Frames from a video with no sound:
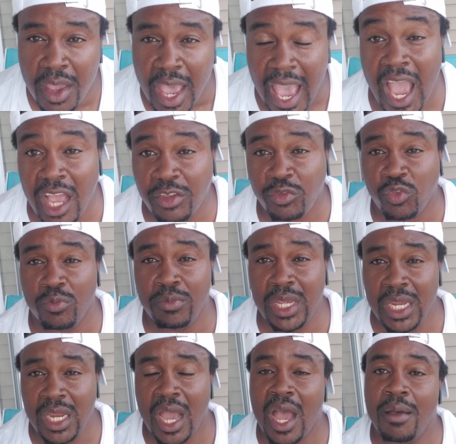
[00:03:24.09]
As for
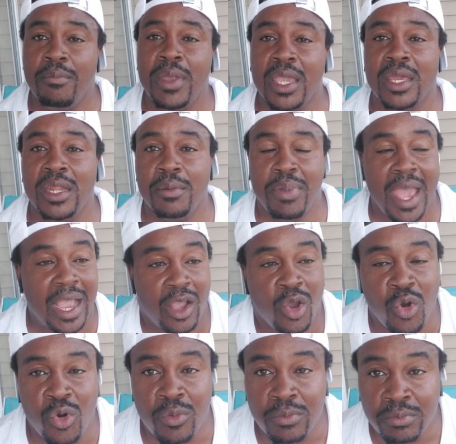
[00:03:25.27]
me, I'm making it back
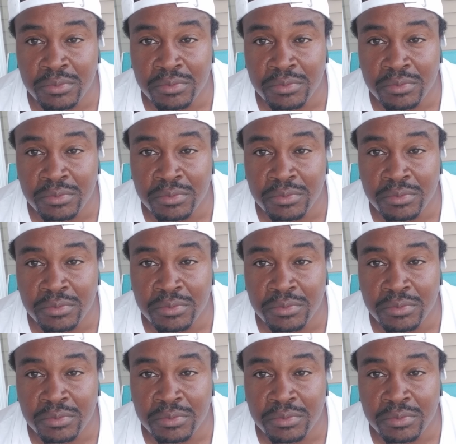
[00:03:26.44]
home.